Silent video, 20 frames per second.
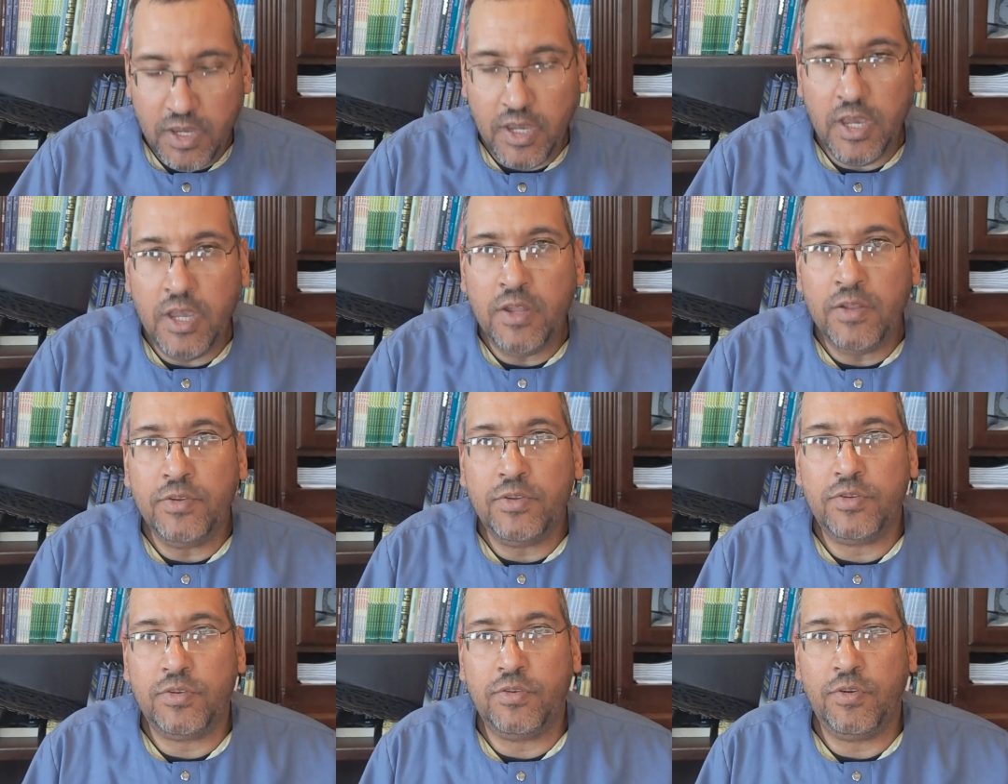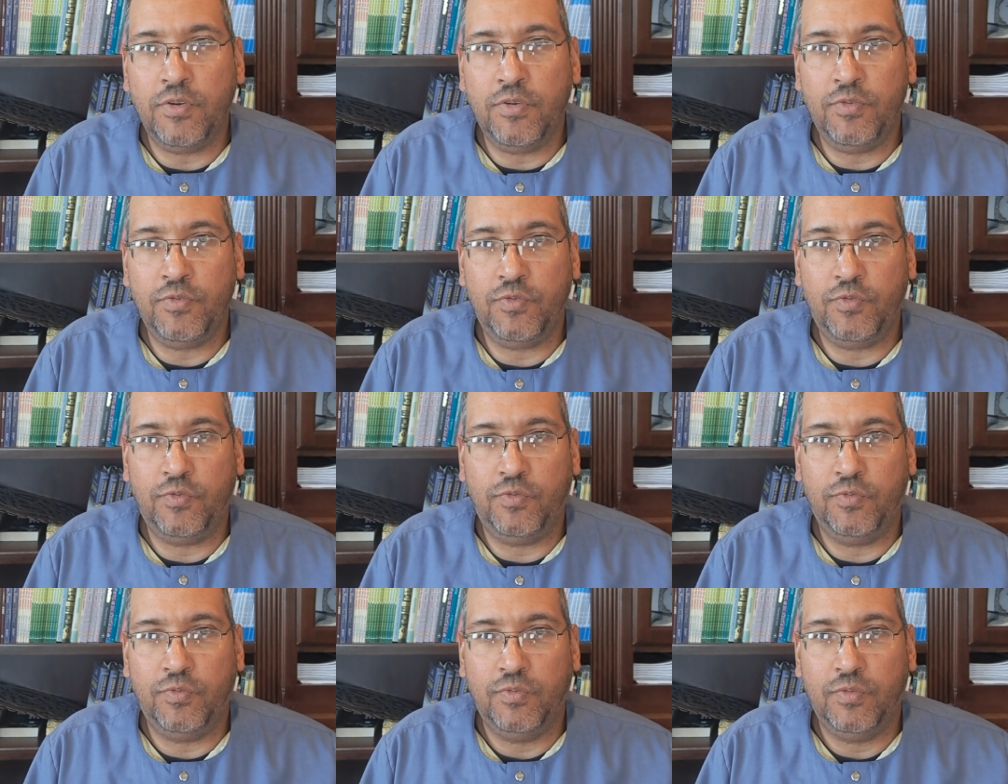
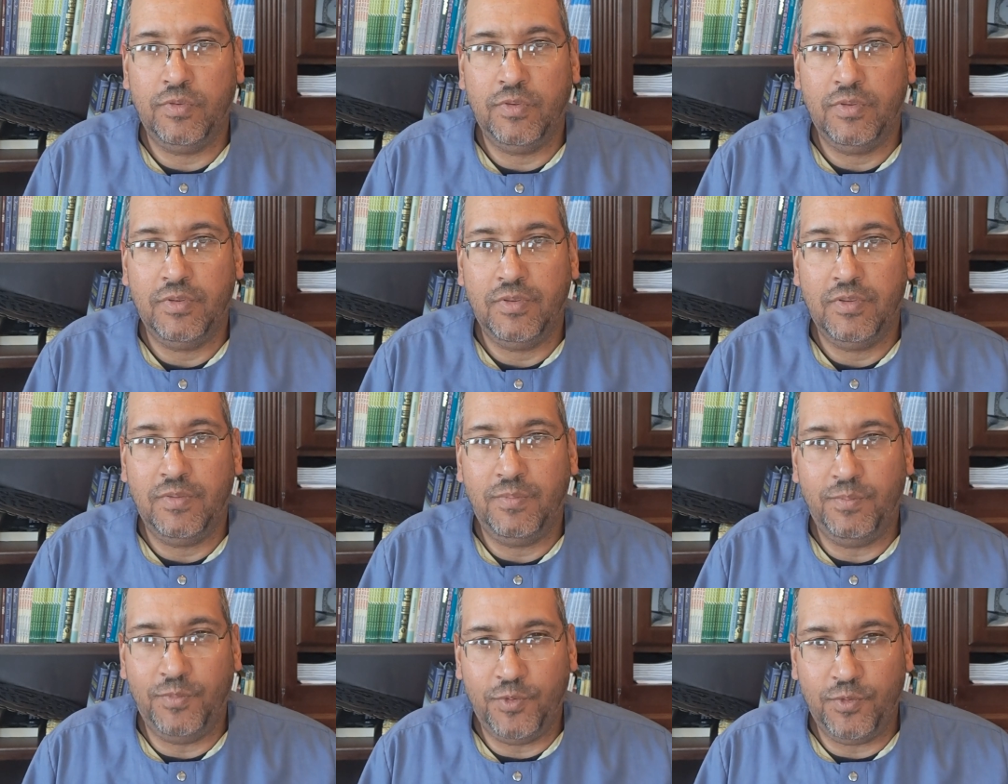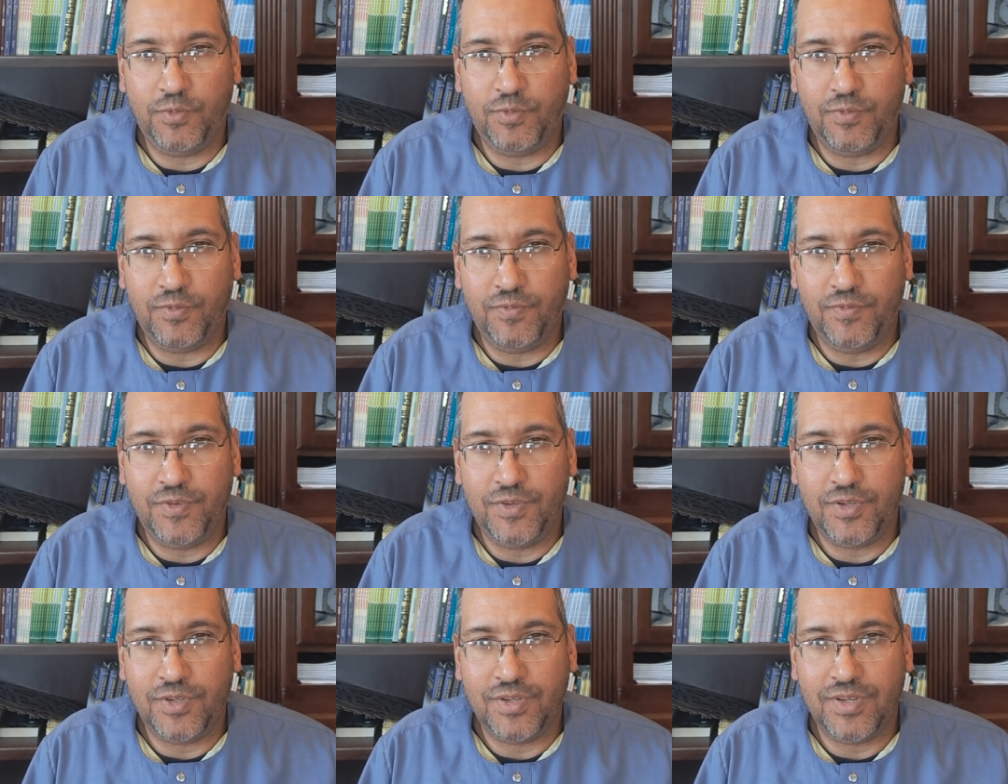internal
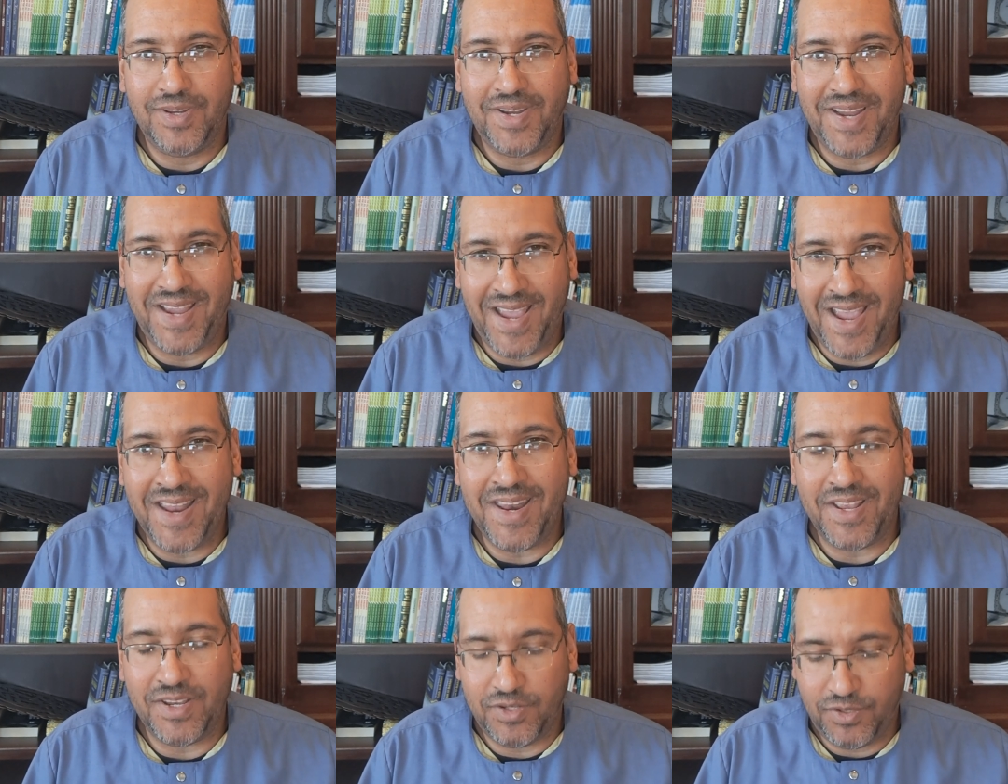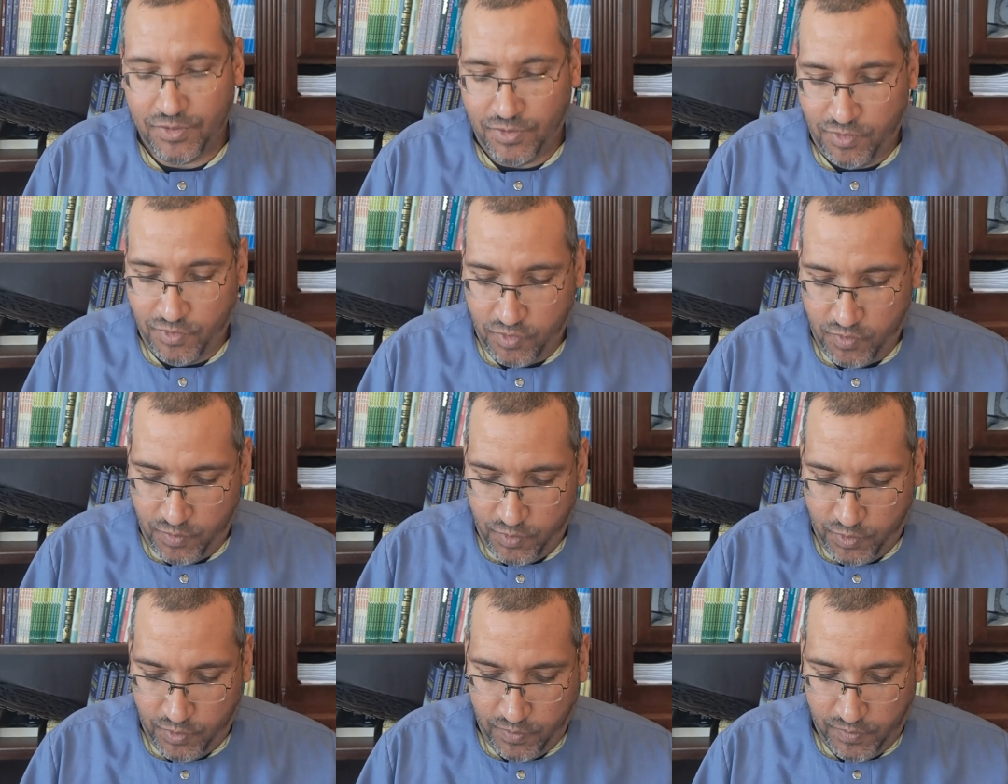moves and external
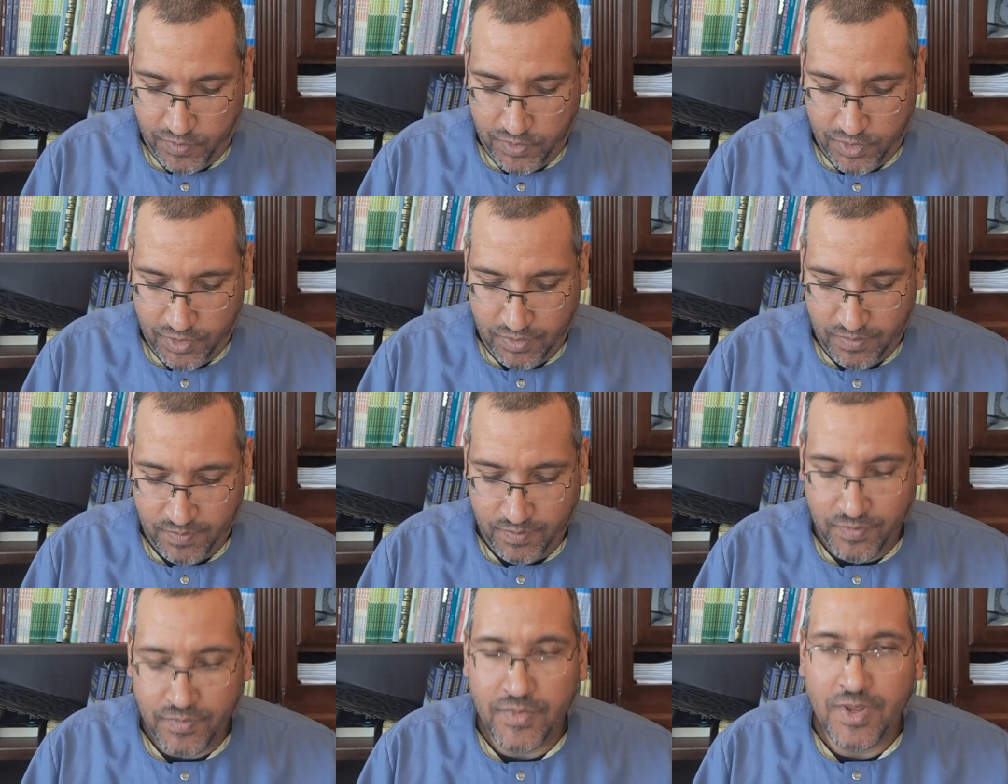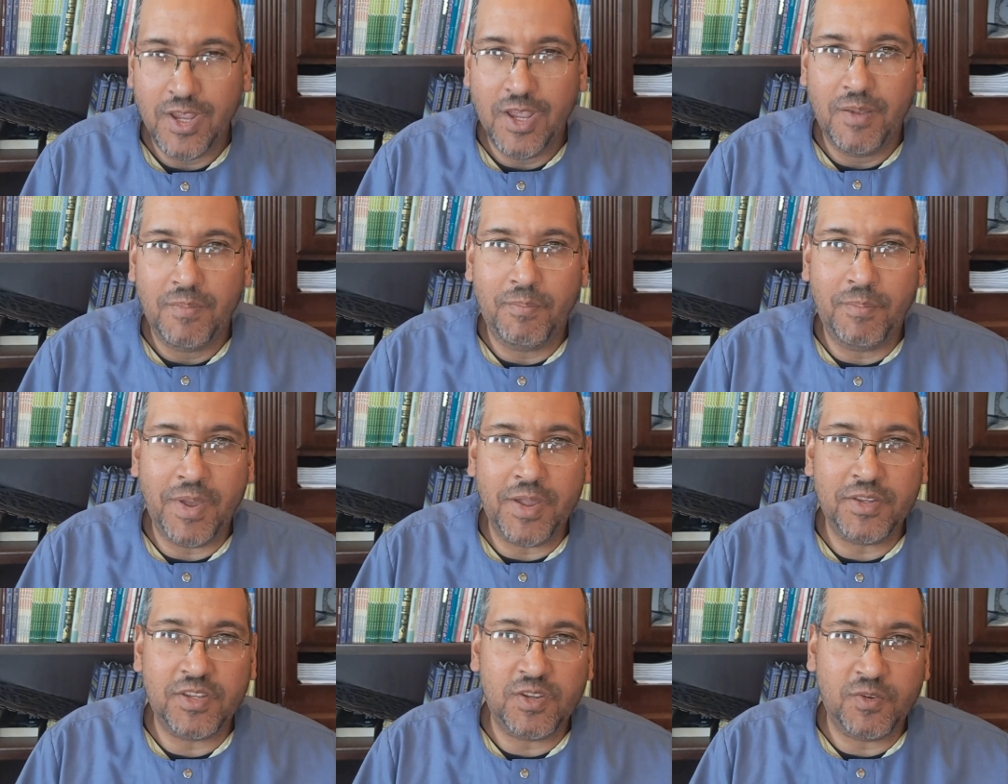moves
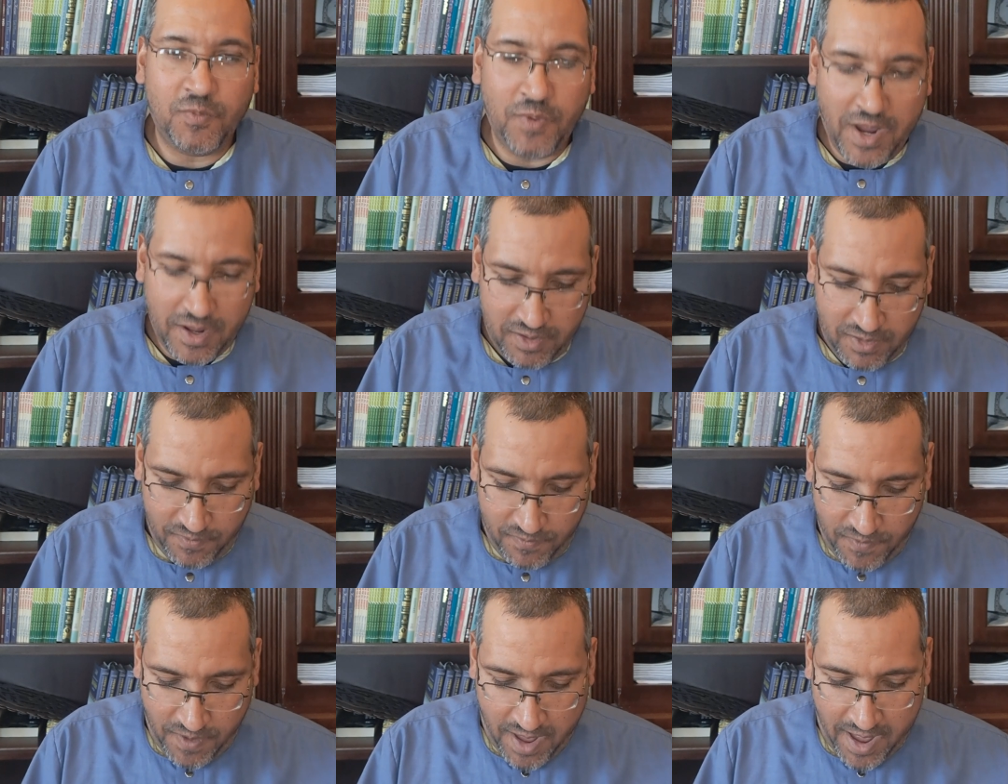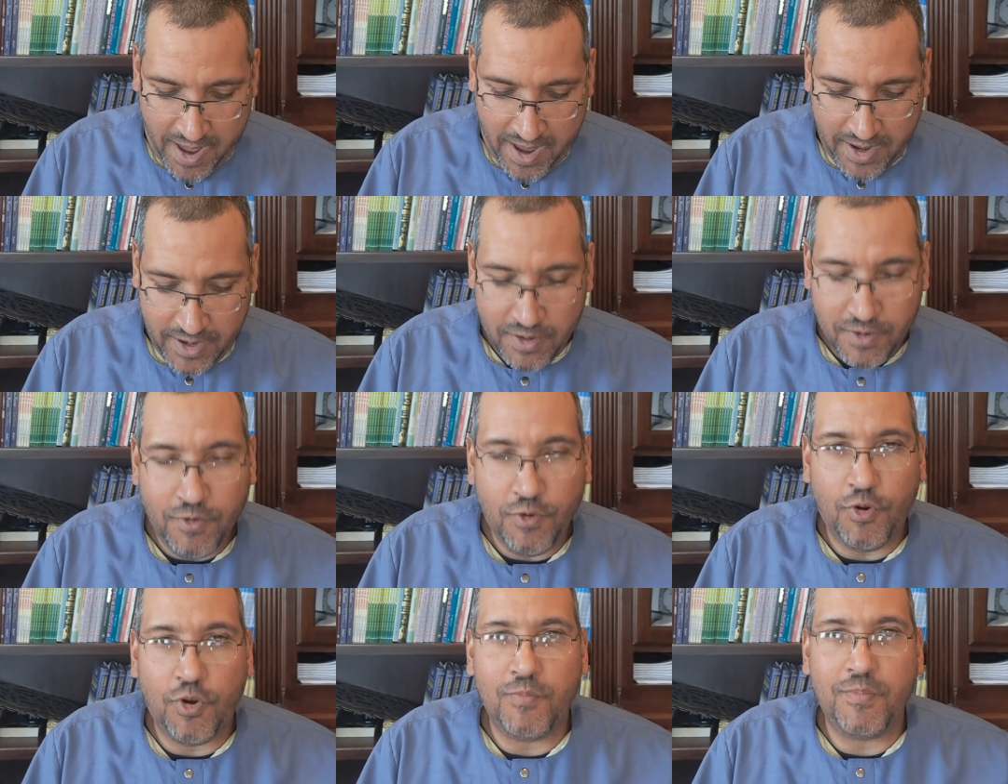meant to rectify
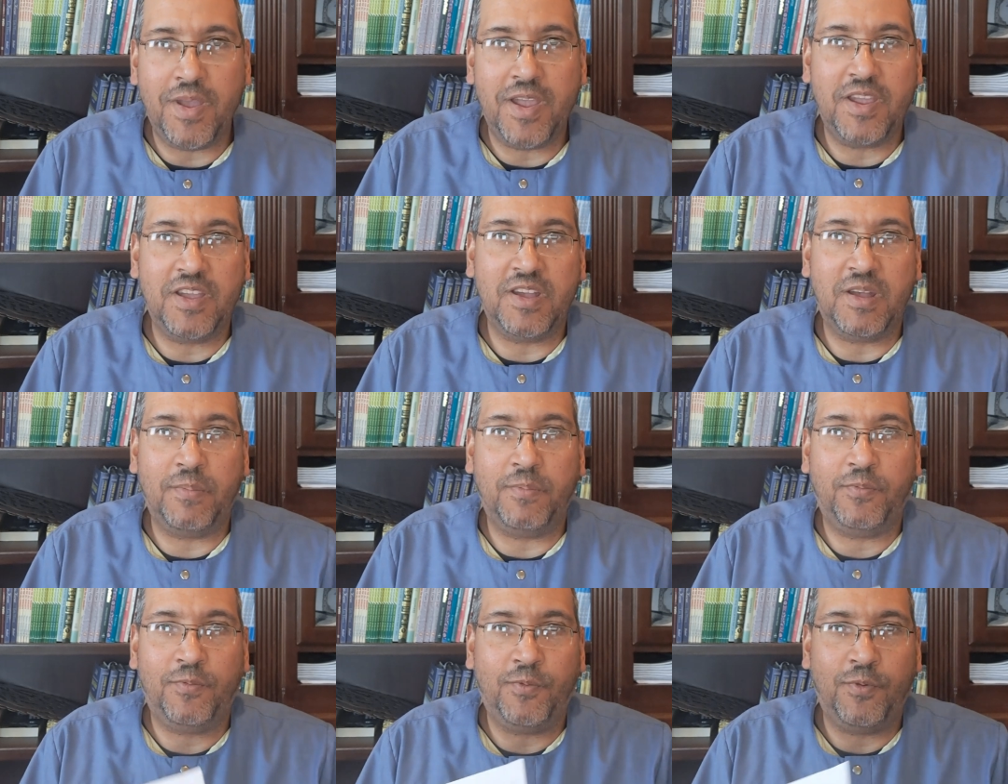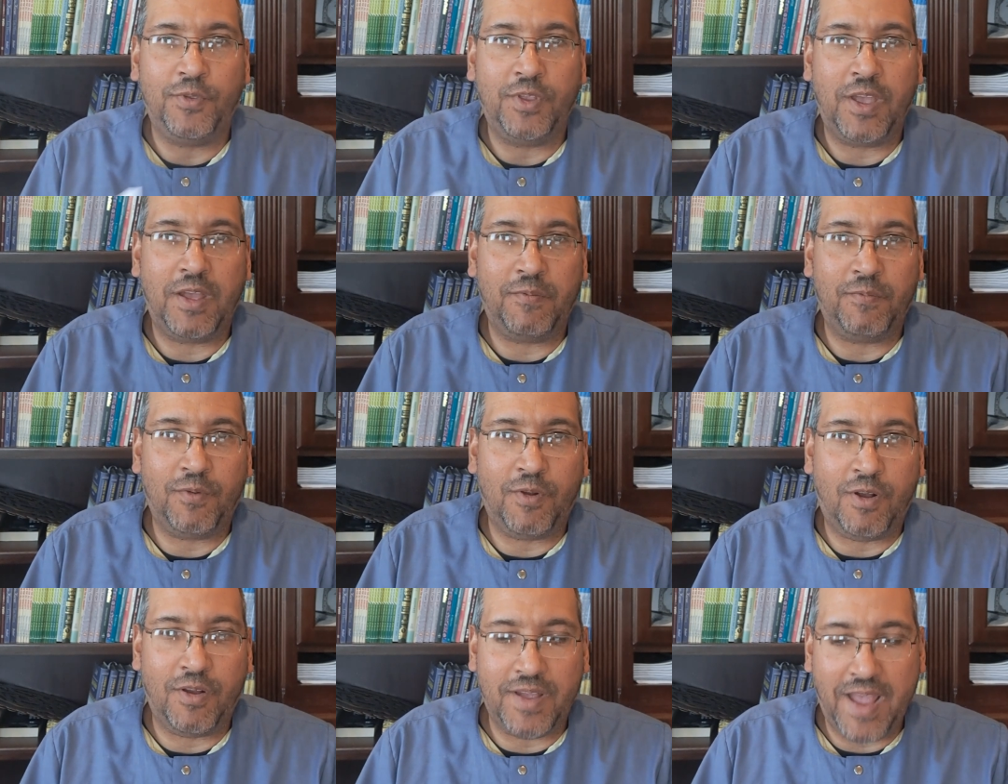or make up for
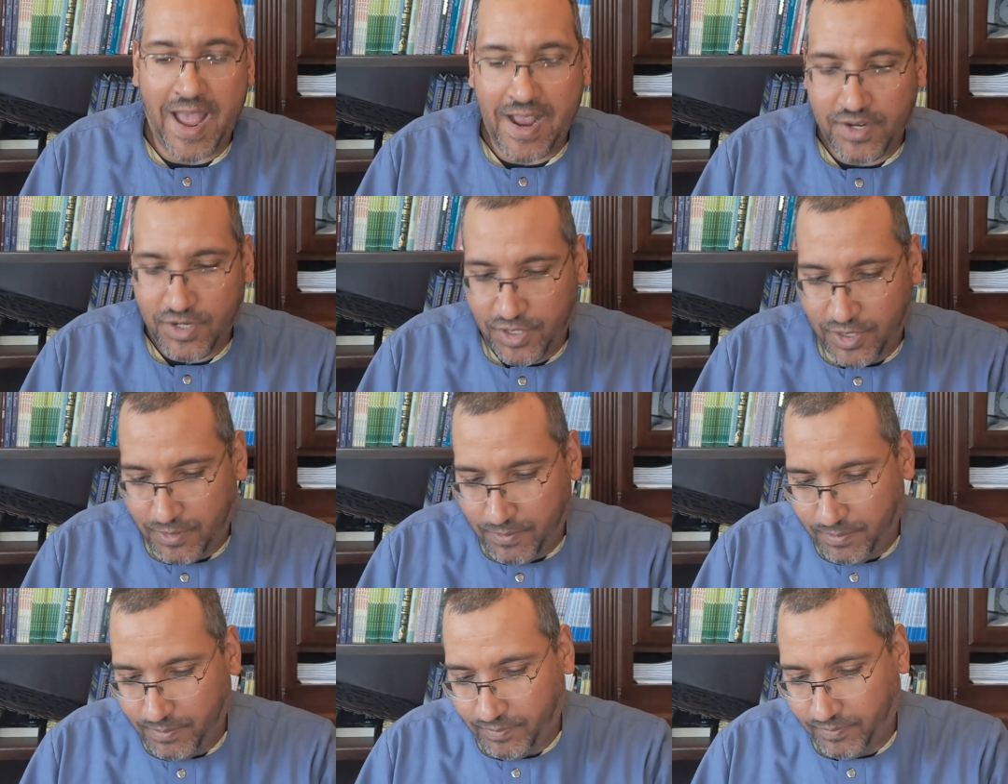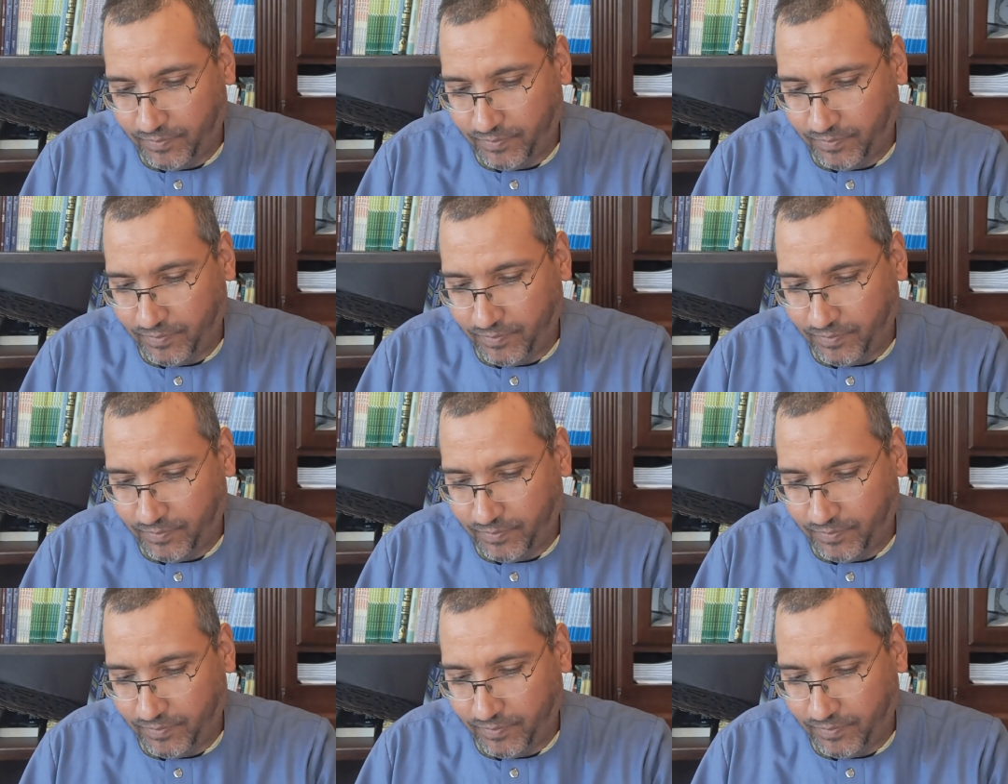that wrong action.